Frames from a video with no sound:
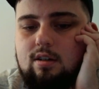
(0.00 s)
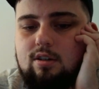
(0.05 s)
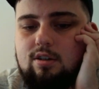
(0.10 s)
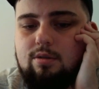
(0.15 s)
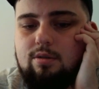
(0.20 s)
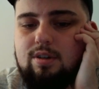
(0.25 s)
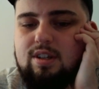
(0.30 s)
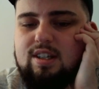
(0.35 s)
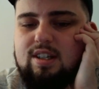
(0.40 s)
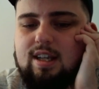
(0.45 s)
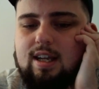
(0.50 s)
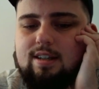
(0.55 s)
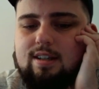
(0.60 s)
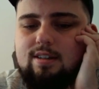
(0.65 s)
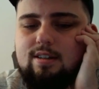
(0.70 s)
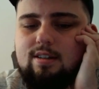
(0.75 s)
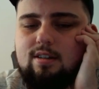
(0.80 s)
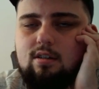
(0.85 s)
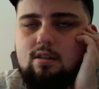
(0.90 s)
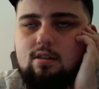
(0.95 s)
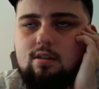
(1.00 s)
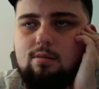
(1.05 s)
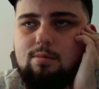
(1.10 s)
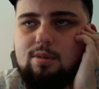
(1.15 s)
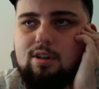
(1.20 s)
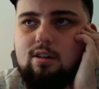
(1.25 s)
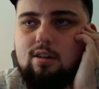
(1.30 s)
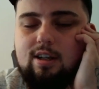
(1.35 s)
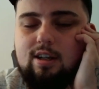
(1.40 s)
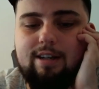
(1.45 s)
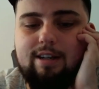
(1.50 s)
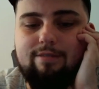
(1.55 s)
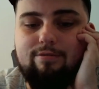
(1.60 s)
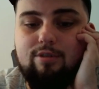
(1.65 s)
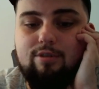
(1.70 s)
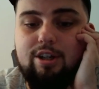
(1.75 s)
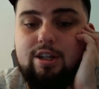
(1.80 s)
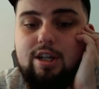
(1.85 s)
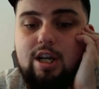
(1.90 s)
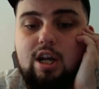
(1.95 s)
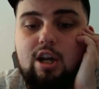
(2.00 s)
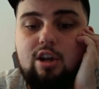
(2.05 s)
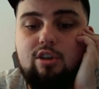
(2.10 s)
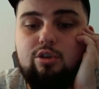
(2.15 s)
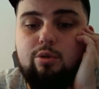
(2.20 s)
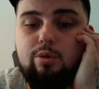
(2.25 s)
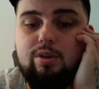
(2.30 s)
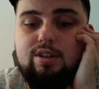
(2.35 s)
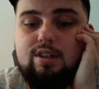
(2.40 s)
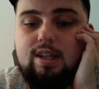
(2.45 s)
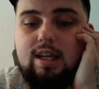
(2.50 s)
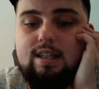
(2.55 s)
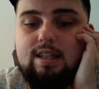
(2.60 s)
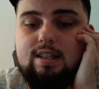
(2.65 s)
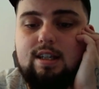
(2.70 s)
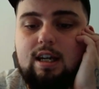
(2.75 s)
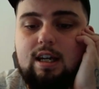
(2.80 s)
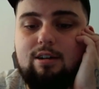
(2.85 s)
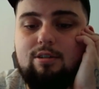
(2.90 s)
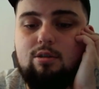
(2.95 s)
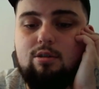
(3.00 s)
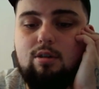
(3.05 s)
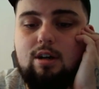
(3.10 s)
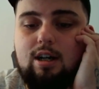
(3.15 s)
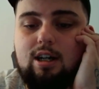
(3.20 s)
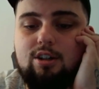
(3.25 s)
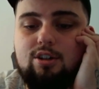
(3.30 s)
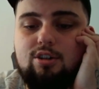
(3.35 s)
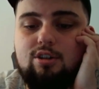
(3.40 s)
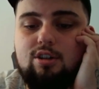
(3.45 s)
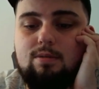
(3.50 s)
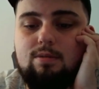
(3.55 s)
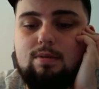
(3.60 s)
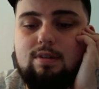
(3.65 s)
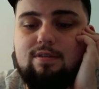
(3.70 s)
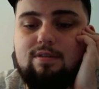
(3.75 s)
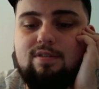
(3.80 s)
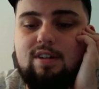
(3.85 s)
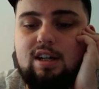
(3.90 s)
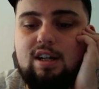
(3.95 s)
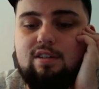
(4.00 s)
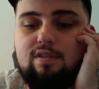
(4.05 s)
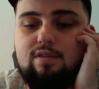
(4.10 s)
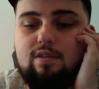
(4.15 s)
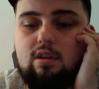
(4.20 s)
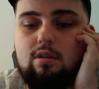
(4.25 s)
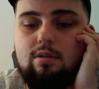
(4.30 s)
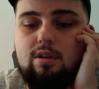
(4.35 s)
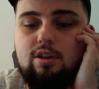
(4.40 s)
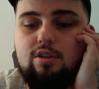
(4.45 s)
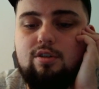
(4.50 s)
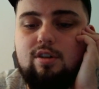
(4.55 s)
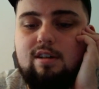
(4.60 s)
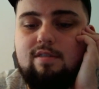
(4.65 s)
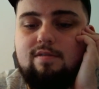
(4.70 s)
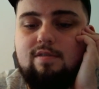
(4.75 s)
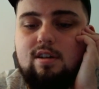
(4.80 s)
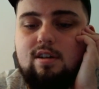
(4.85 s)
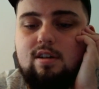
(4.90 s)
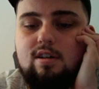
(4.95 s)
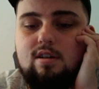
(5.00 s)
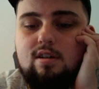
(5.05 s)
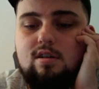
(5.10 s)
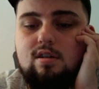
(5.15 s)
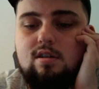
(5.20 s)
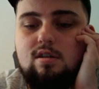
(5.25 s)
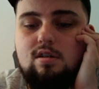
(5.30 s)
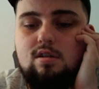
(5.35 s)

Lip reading: To assess. Oh my god, I can't even read. To assess how your actions will affect following traffic.